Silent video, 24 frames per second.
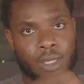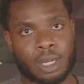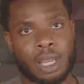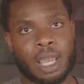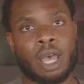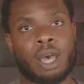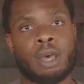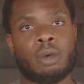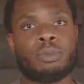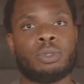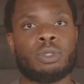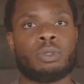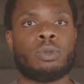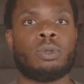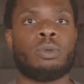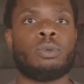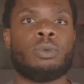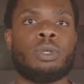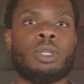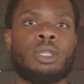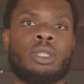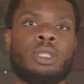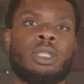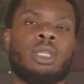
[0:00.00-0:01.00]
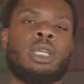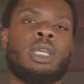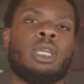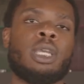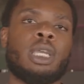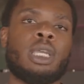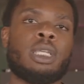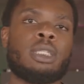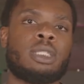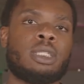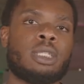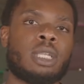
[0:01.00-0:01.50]
helps one with,
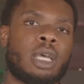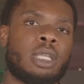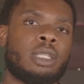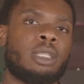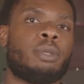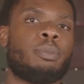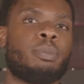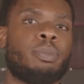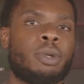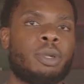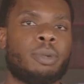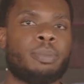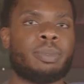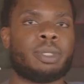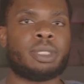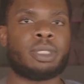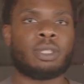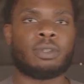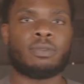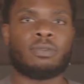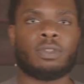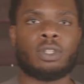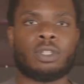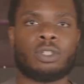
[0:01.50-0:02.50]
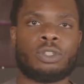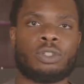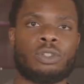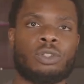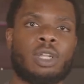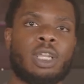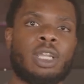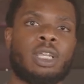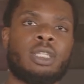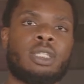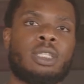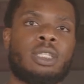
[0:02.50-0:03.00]
it's not the purpose of this
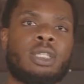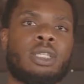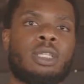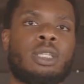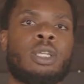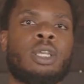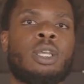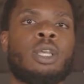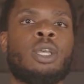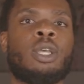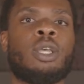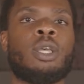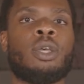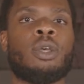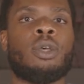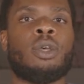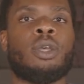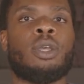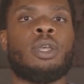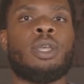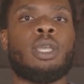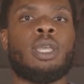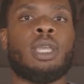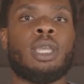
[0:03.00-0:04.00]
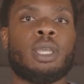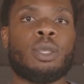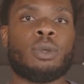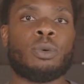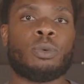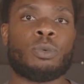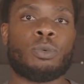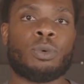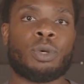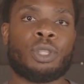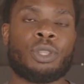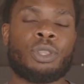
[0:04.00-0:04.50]
transit. It,
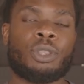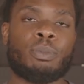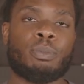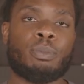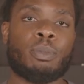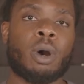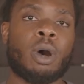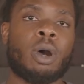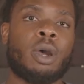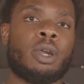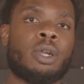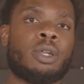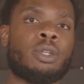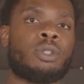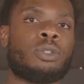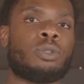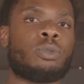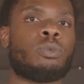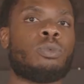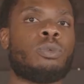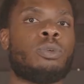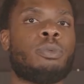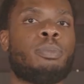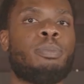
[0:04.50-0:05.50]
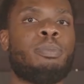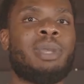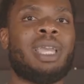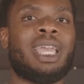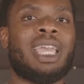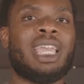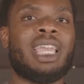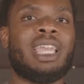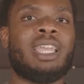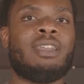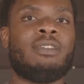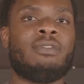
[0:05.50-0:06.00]
with Mars, will
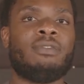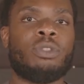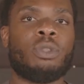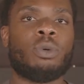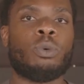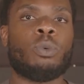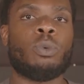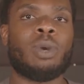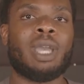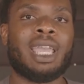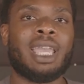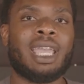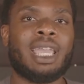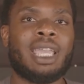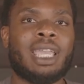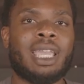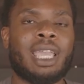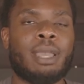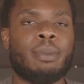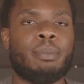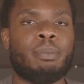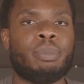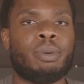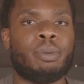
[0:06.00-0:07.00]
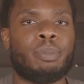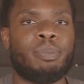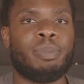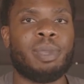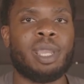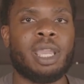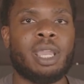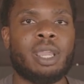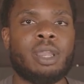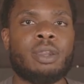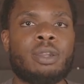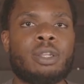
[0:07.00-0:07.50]
pave the way and
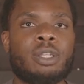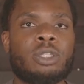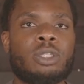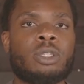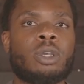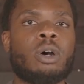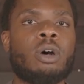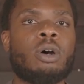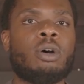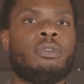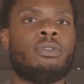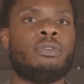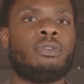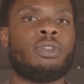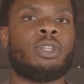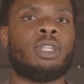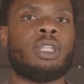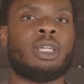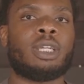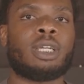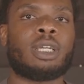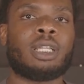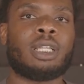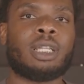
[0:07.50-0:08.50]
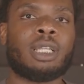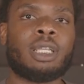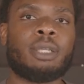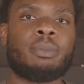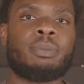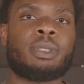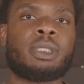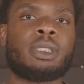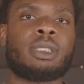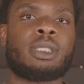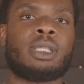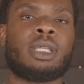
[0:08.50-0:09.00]
prepare us all for the
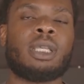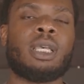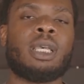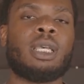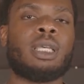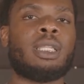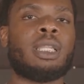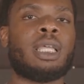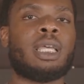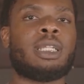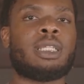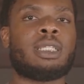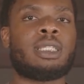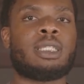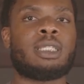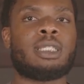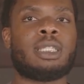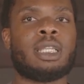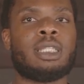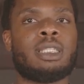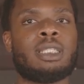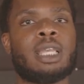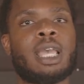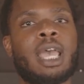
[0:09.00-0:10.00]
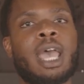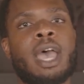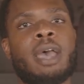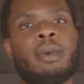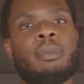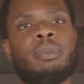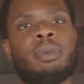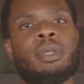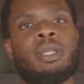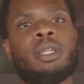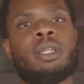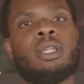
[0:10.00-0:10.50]
eclipse that is set to
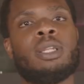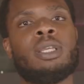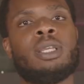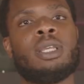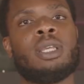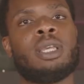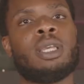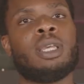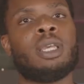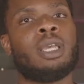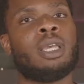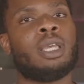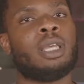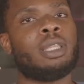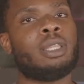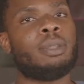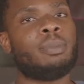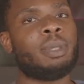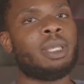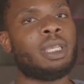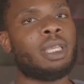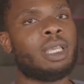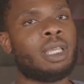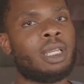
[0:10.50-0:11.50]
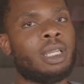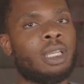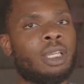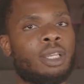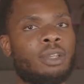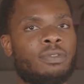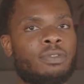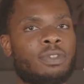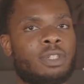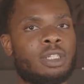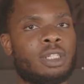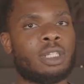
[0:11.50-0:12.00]
happen at the beginning
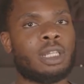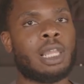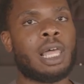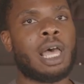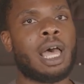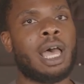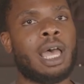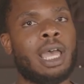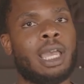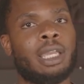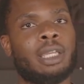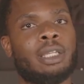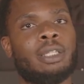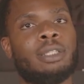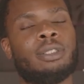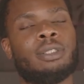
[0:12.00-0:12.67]
of July.